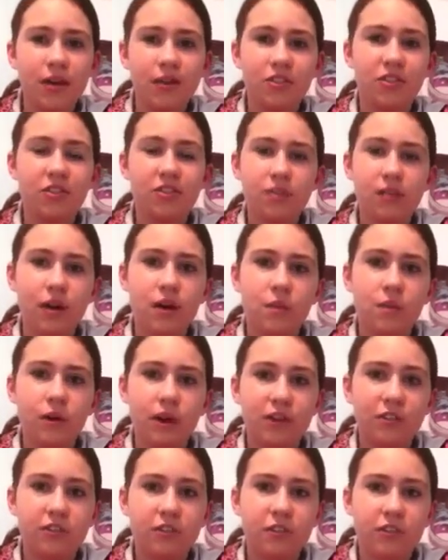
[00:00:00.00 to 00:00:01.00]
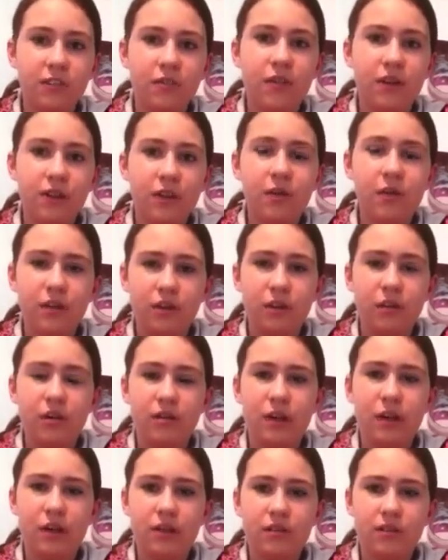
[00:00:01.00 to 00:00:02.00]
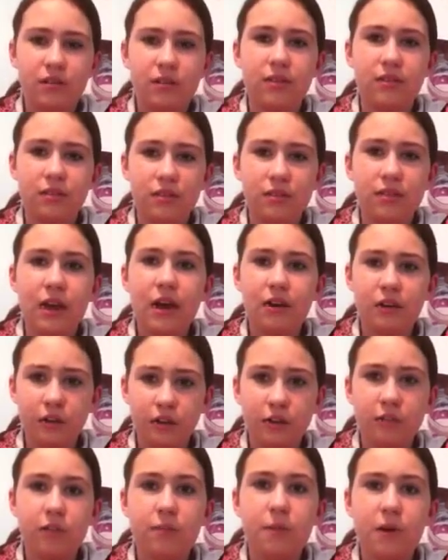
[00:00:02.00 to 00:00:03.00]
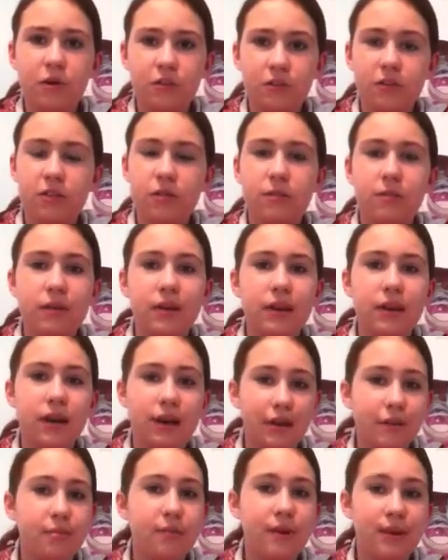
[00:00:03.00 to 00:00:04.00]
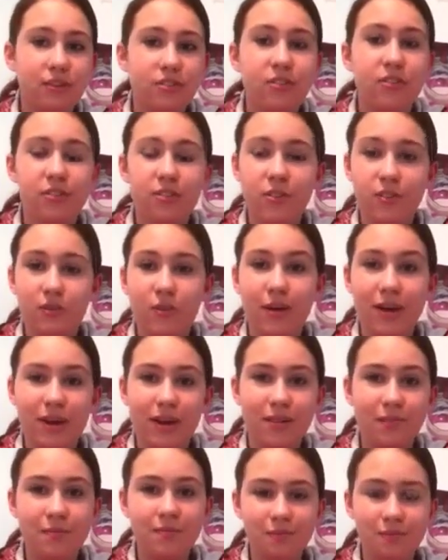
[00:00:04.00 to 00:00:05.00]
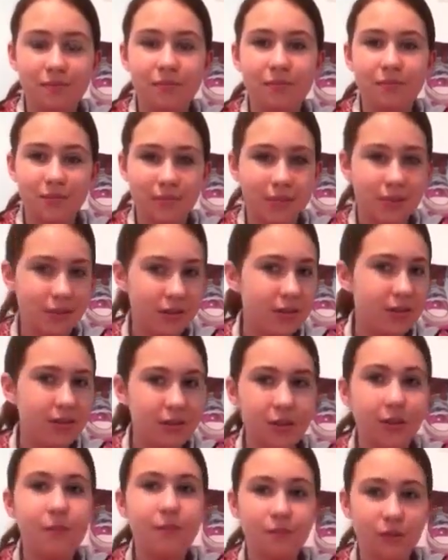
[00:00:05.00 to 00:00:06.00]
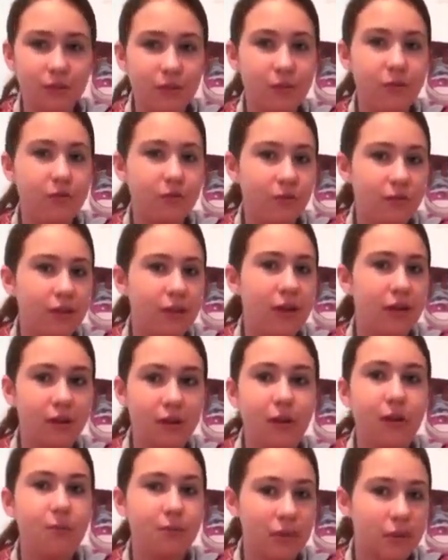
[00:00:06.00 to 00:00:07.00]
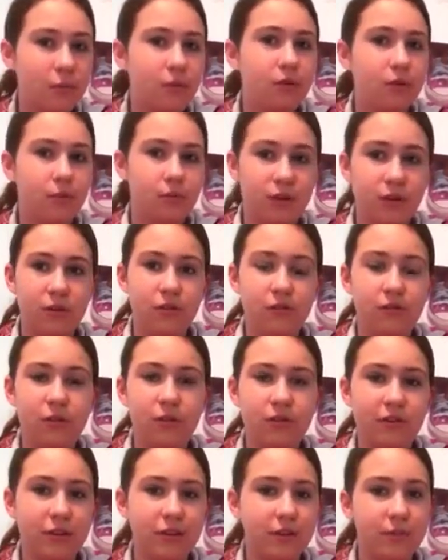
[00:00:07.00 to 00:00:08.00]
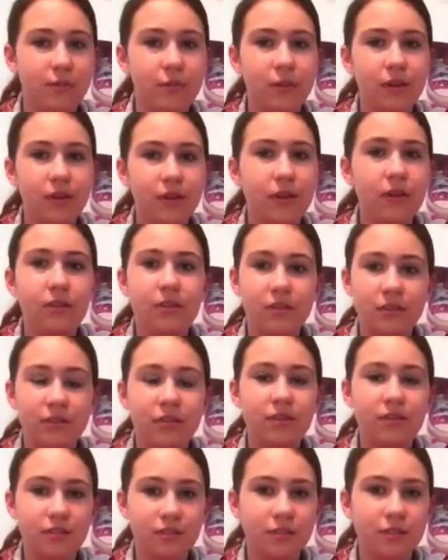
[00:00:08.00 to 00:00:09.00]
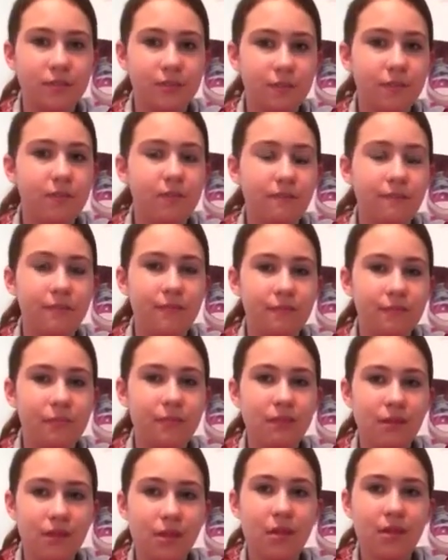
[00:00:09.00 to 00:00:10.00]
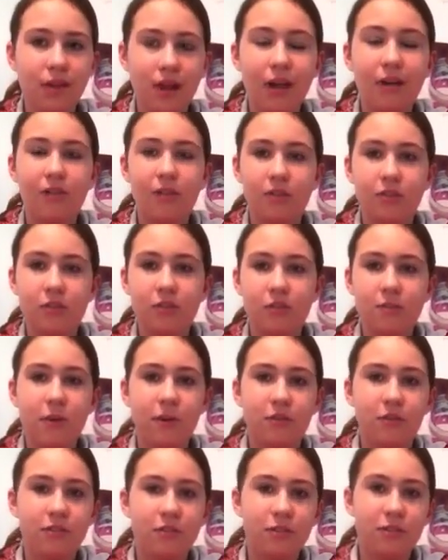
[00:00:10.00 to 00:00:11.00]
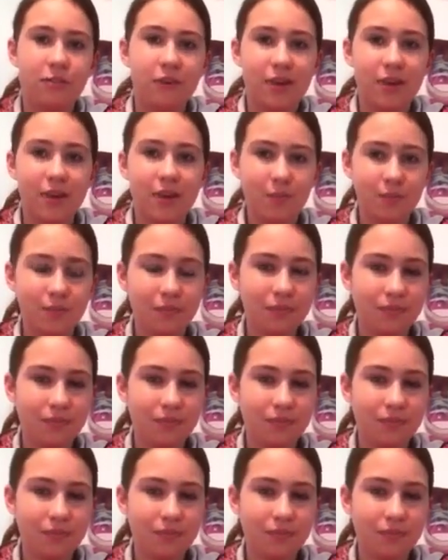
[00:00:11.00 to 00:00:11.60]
just come watch this video and know that this is how you're supposed to be. God made you this way, and you're beautiful. All people are beautiful to Him. This is how you're supposed to be.